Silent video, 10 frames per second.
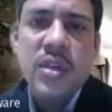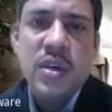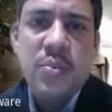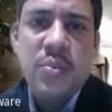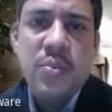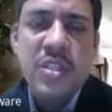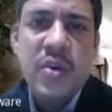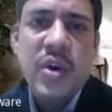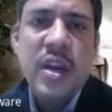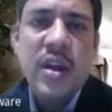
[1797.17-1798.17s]
means
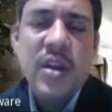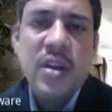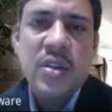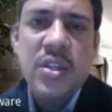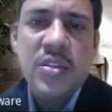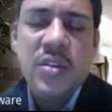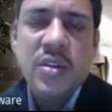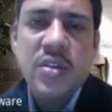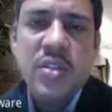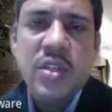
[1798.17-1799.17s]
our this
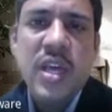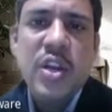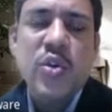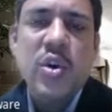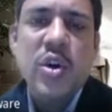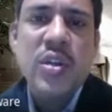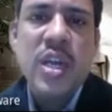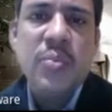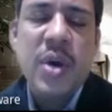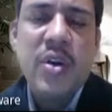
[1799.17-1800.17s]
scenario or
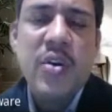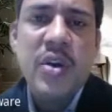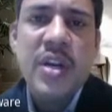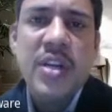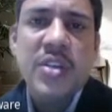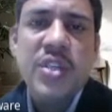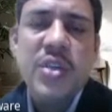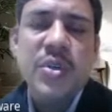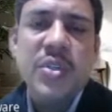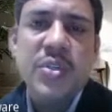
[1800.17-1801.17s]
that power industry
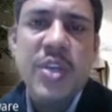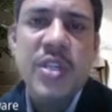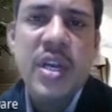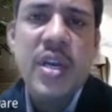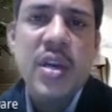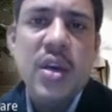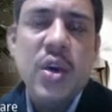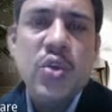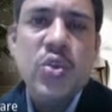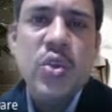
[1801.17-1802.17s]
especially.
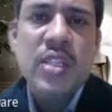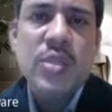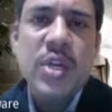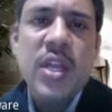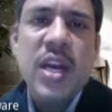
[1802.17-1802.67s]
So as per that